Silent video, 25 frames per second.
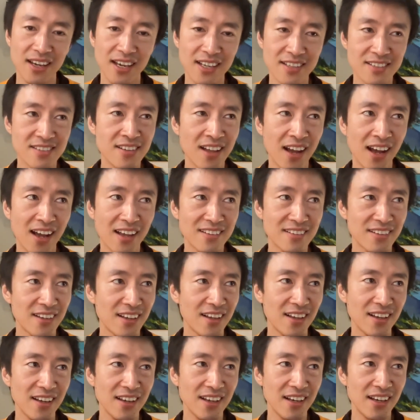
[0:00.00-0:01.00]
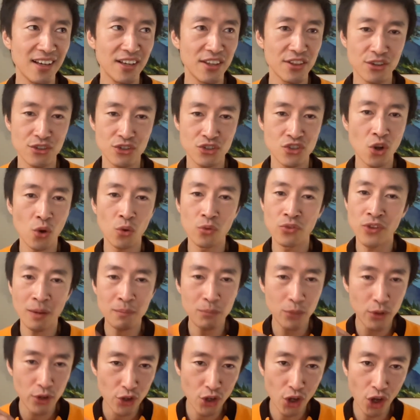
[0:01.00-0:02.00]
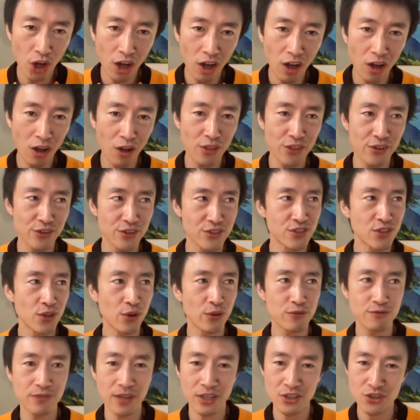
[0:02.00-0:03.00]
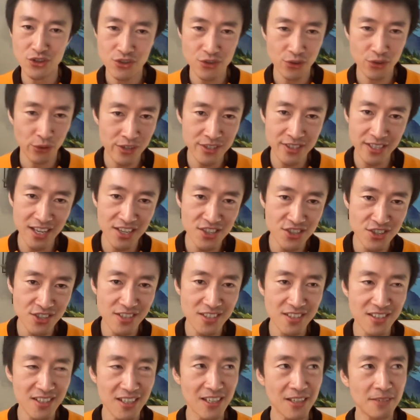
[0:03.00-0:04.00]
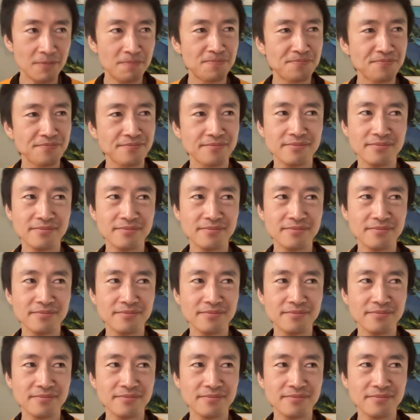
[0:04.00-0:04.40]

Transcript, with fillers: It's not uh, there's no number to call. There's no insurance agency.